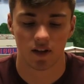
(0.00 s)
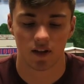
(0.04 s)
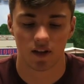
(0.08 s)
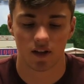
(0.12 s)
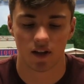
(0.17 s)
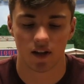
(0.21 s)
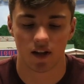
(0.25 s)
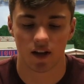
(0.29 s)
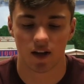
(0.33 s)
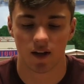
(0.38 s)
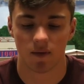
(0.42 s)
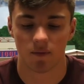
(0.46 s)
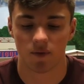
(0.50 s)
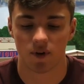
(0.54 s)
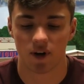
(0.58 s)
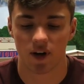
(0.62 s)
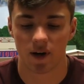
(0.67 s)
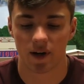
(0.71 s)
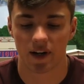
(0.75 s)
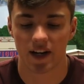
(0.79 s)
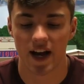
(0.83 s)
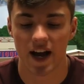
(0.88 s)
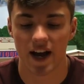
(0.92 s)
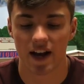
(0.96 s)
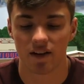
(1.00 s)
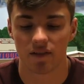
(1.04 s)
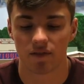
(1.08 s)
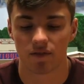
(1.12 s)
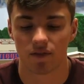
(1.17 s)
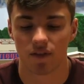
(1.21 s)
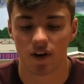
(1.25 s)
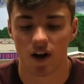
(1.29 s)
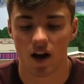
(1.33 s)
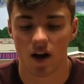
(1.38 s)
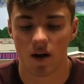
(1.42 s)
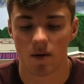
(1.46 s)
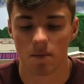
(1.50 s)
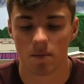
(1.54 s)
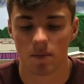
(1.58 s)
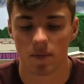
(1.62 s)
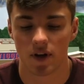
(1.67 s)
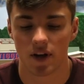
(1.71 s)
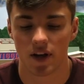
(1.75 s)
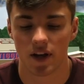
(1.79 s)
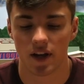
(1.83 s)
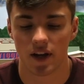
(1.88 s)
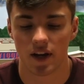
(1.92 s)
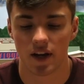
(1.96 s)
where I got it from,
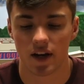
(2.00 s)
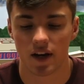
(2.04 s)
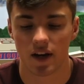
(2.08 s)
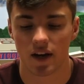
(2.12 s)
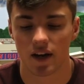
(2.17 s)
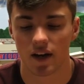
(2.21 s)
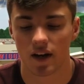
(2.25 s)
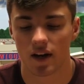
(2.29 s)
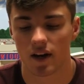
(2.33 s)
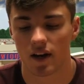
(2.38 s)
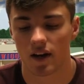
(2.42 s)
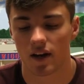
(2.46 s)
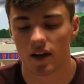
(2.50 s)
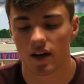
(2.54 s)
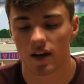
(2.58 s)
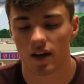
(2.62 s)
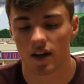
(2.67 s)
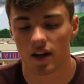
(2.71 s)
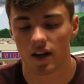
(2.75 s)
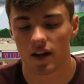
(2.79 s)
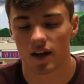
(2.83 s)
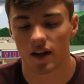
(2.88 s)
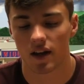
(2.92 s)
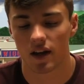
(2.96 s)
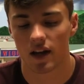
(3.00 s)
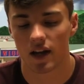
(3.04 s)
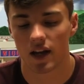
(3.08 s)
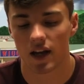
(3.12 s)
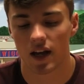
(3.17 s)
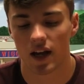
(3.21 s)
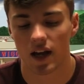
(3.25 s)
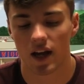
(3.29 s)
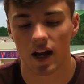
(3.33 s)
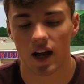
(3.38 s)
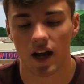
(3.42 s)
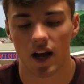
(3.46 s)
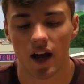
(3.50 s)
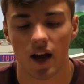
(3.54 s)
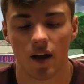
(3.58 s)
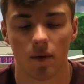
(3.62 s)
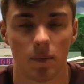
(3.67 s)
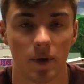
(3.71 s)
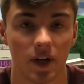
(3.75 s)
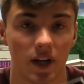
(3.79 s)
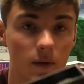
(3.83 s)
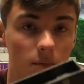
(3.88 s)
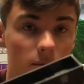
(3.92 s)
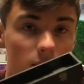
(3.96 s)
but I'll
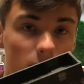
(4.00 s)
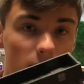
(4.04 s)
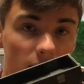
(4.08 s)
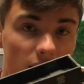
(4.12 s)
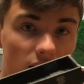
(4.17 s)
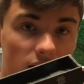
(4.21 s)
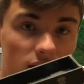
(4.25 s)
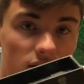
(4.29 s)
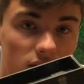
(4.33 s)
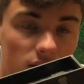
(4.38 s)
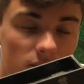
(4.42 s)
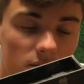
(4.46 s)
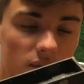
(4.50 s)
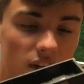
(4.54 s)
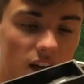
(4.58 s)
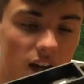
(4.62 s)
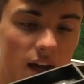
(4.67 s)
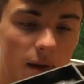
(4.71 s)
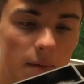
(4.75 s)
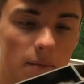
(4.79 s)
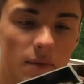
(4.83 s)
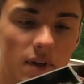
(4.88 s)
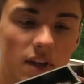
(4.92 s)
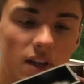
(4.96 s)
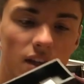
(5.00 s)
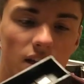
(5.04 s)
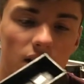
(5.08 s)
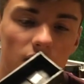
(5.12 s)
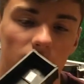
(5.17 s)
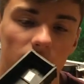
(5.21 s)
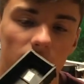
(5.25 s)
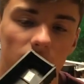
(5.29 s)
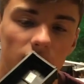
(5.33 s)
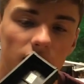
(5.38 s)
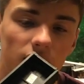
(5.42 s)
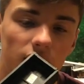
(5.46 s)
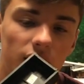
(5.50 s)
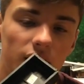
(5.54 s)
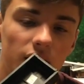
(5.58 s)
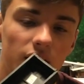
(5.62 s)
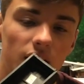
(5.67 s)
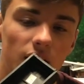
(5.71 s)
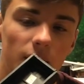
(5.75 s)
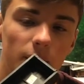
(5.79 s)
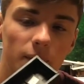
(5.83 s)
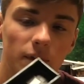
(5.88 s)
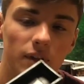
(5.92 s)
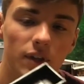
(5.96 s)
pick up the barrel sometime. Need to clean
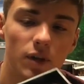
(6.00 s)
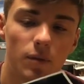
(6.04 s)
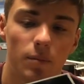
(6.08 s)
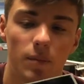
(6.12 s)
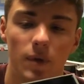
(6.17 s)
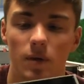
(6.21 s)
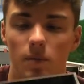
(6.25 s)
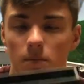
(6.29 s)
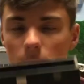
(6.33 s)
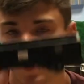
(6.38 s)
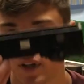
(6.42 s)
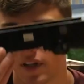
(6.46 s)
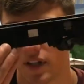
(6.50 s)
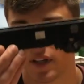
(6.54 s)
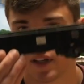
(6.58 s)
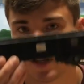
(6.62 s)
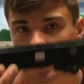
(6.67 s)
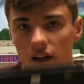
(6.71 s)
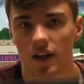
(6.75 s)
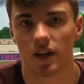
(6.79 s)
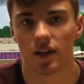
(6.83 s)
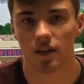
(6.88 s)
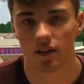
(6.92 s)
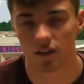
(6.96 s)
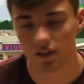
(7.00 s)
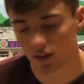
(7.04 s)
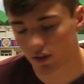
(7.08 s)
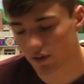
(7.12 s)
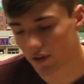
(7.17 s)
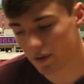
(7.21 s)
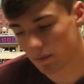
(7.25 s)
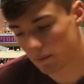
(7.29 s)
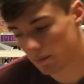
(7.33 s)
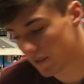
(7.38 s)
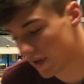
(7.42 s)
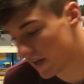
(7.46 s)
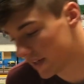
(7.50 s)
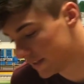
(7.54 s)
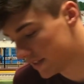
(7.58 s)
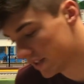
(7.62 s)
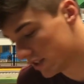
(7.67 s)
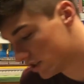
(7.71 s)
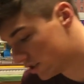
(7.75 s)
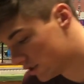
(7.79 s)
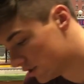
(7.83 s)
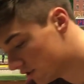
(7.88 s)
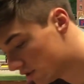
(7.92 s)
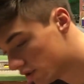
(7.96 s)
it up a little bit, but a great
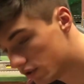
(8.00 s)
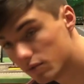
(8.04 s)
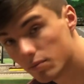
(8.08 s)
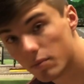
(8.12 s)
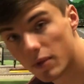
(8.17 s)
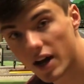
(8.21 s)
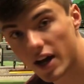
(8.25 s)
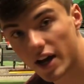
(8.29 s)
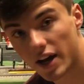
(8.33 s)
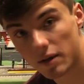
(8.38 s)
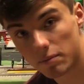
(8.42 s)
addition to my